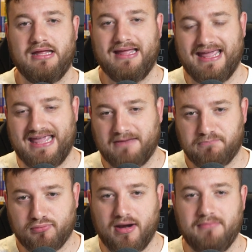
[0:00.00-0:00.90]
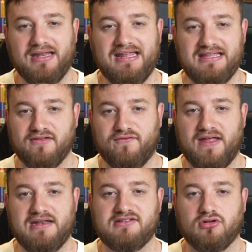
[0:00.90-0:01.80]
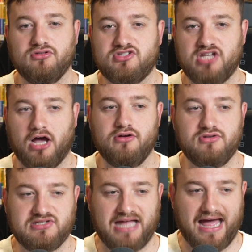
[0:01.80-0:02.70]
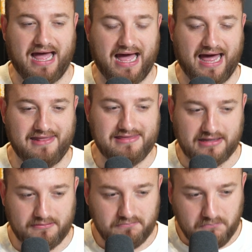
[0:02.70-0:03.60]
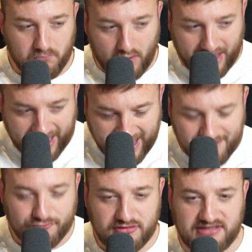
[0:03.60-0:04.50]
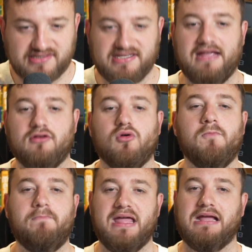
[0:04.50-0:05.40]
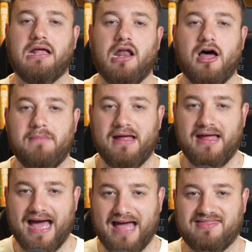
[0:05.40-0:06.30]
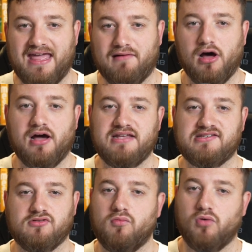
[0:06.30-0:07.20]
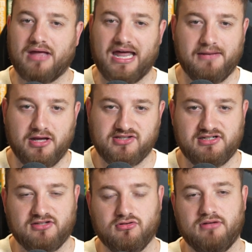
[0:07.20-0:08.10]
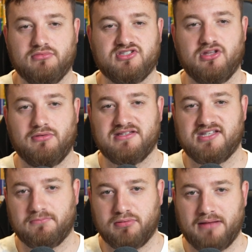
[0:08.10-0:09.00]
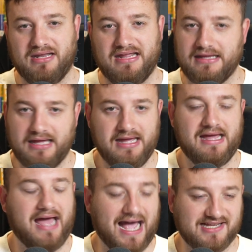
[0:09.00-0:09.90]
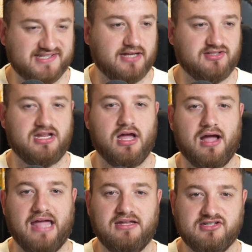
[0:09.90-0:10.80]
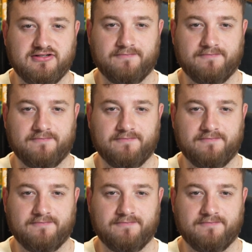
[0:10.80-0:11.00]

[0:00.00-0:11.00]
He had Premier League defenders on toast. And every single big club had their eyes on what Callum Hudson-Odoi was doing to the Premier League at such a young age.